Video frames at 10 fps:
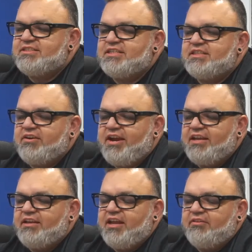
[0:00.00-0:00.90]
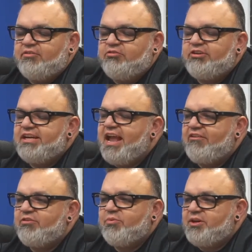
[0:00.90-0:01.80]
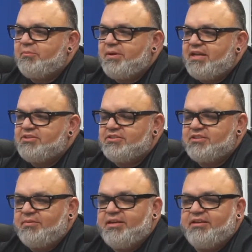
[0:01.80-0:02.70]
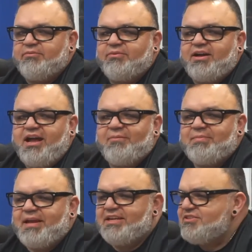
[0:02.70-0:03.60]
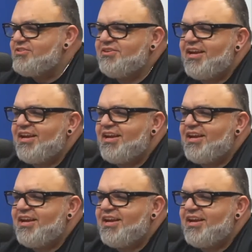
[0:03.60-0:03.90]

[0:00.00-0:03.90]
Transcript: there and greet every one of your patients. I mean, well, how many patients do you guys